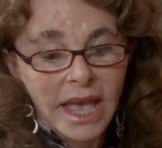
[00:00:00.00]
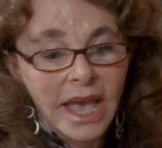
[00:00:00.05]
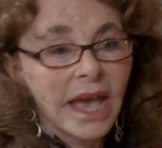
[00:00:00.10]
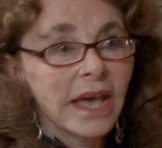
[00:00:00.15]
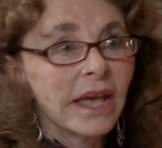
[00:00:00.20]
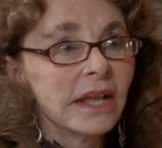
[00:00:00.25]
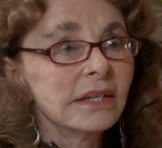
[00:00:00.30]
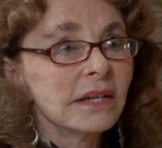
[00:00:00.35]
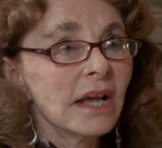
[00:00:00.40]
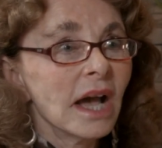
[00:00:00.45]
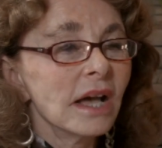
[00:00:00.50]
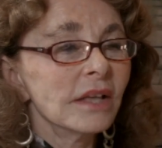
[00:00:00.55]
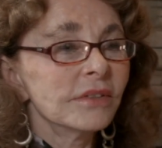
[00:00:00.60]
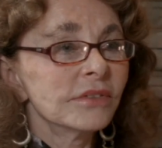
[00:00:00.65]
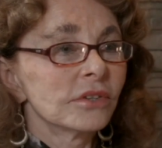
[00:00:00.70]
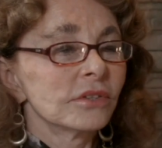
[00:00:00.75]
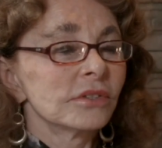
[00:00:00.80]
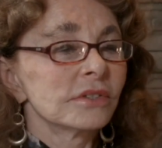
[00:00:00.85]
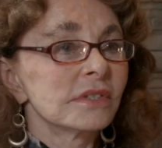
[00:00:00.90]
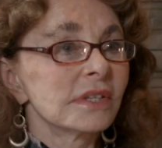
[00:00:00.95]
and
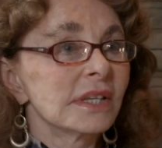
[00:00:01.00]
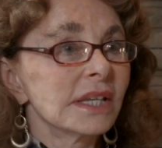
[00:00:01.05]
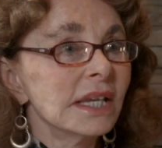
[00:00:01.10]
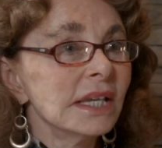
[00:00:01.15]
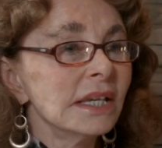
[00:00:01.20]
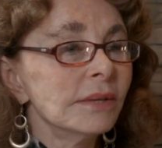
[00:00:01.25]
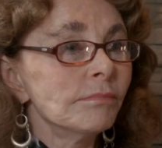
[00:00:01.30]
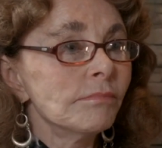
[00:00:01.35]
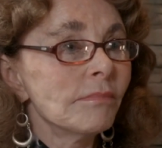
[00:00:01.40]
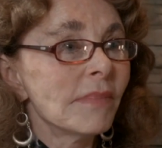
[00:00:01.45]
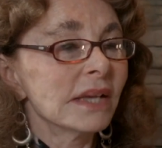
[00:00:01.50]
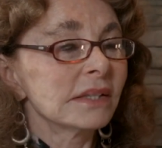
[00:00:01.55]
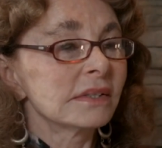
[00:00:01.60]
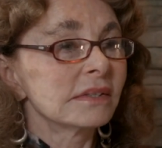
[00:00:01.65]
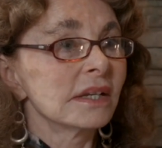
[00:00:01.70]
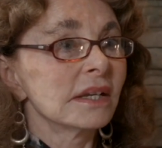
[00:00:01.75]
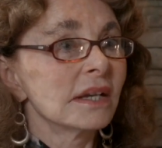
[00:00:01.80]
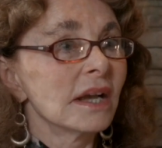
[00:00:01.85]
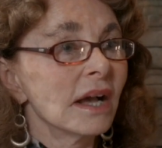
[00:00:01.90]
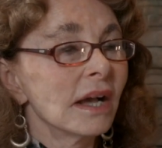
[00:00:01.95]
others keep
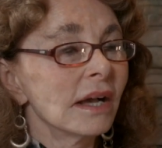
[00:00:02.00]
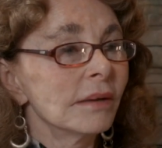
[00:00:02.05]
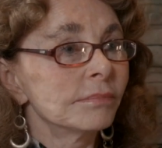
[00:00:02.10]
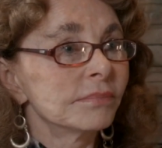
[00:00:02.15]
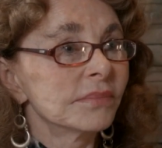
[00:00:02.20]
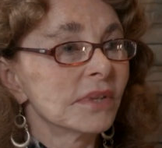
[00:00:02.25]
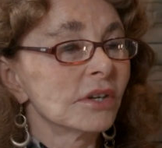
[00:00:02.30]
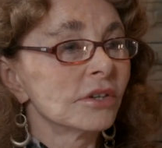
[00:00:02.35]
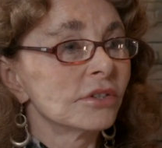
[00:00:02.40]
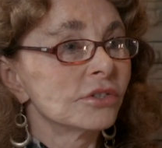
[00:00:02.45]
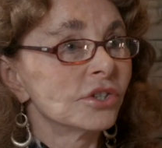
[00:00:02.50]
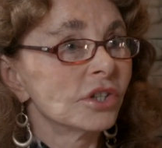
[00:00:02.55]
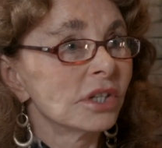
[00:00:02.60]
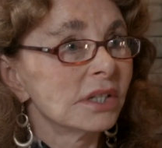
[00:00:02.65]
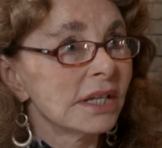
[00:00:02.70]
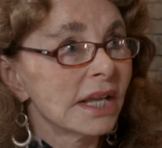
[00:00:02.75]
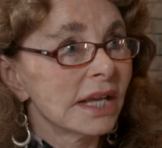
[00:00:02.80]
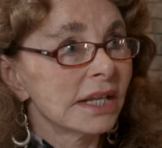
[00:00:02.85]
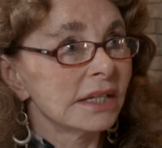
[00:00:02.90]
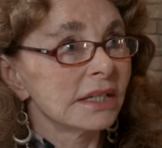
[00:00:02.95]
messing up their
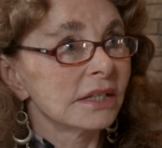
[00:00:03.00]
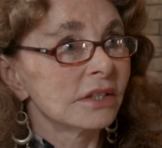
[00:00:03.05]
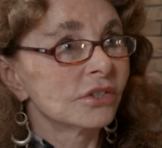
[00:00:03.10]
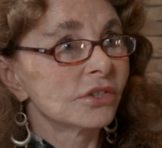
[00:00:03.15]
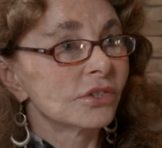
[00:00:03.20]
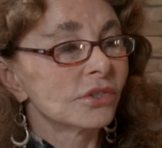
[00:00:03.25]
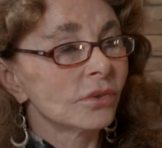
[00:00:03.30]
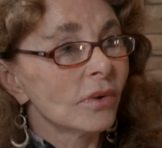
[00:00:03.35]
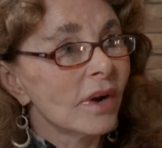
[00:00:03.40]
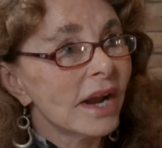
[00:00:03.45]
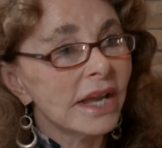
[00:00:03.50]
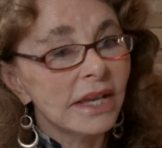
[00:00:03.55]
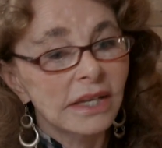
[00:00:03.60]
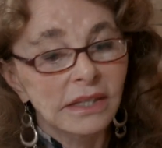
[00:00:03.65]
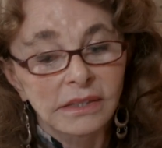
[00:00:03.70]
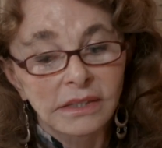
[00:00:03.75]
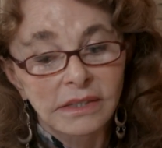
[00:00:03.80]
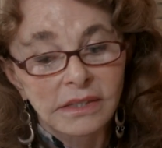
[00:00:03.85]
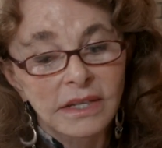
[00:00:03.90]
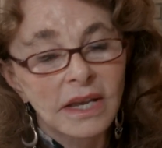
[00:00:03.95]
genetic
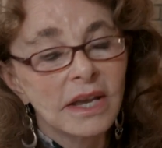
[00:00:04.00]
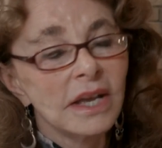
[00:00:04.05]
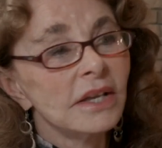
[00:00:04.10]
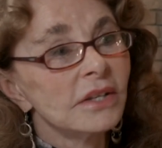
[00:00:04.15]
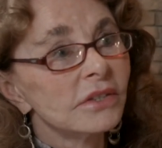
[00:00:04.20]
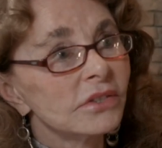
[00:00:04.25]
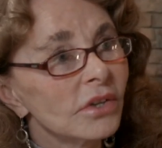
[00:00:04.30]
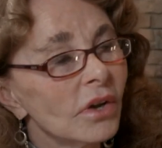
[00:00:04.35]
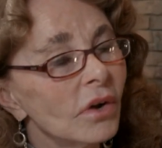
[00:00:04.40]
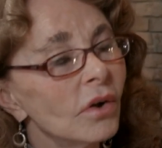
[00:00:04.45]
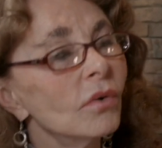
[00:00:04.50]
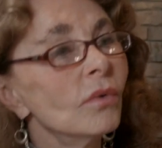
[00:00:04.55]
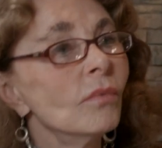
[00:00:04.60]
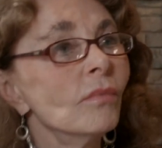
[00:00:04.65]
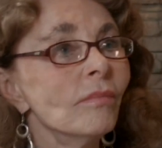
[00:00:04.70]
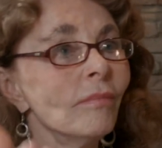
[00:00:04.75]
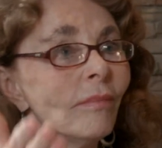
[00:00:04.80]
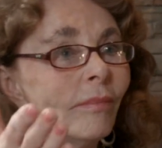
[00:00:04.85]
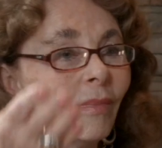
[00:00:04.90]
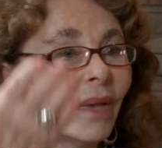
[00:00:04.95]
strains. So
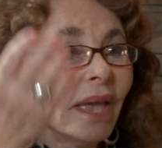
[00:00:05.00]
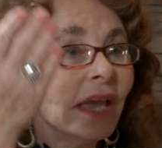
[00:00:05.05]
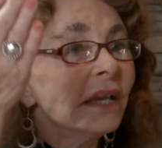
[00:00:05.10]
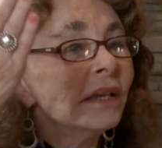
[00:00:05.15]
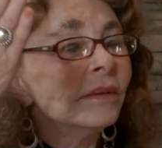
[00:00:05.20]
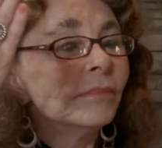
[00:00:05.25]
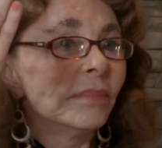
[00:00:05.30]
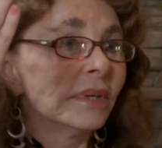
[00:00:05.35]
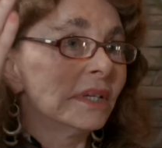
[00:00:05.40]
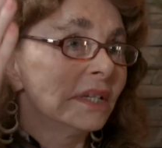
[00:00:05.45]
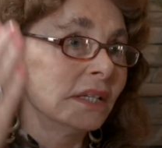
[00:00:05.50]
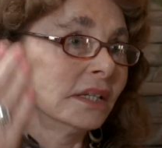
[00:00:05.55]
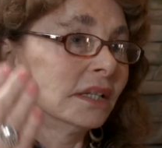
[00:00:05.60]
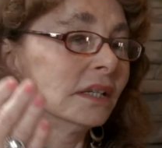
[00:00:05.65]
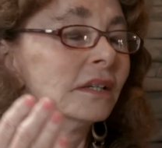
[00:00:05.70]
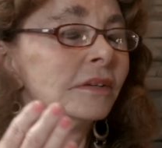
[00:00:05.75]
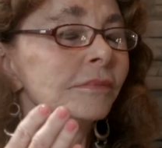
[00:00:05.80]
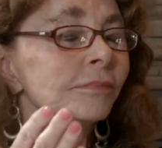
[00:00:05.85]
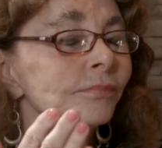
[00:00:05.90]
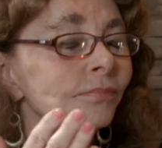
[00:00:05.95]

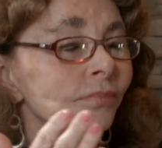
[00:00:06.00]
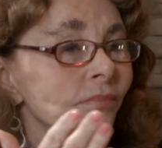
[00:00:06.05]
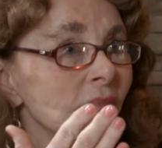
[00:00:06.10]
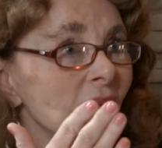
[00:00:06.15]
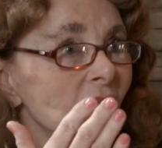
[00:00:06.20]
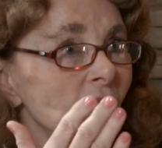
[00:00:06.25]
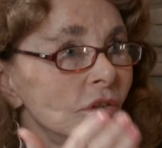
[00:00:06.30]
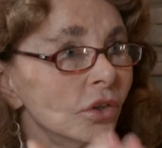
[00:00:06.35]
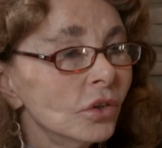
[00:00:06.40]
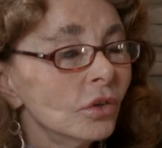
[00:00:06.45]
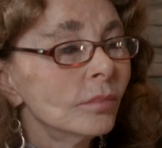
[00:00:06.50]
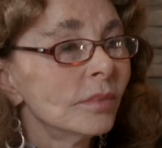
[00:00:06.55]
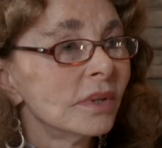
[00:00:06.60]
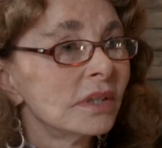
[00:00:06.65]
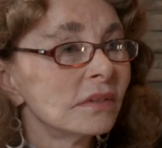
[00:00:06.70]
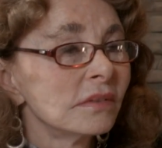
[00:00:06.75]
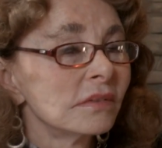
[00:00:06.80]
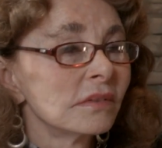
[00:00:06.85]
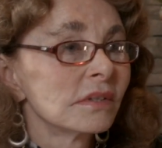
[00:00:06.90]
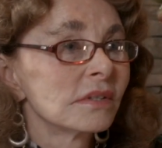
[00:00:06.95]
maybe
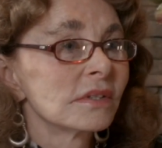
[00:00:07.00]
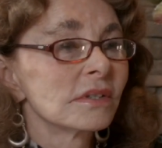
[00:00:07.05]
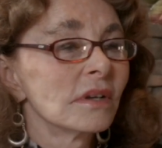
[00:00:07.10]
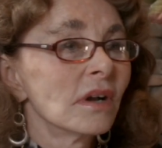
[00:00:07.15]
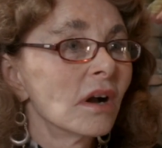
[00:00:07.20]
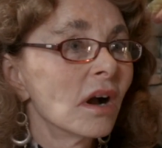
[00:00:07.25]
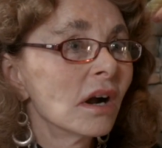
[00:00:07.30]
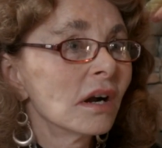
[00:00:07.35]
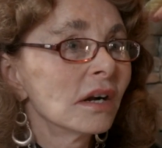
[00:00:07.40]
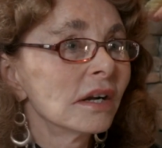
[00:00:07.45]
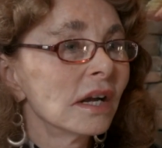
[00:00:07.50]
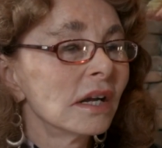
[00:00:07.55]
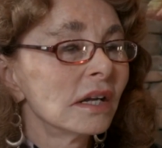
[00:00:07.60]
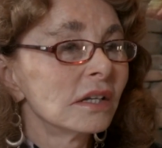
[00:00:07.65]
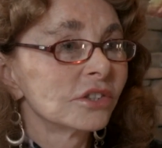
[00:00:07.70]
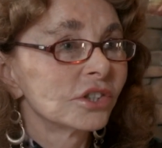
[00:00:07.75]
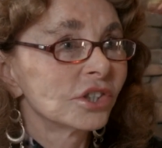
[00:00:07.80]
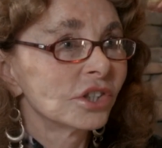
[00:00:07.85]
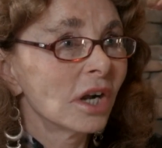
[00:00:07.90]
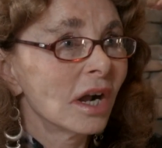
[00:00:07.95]
humans are a
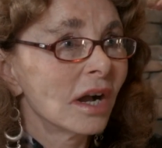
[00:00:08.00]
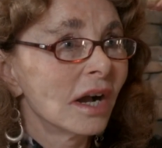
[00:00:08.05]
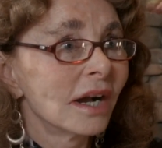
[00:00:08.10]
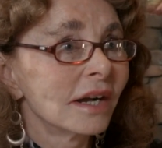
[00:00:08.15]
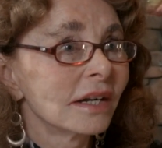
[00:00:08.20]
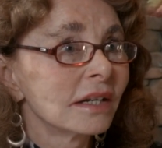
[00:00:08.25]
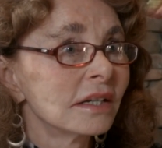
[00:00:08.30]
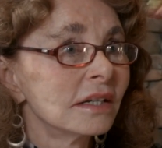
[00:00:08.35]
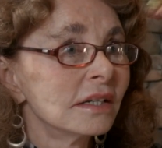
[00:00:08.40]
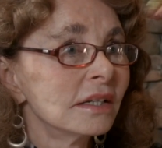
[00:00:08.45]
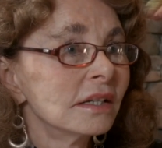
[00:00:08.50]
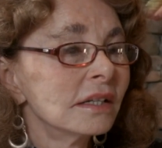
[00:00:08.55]
shock.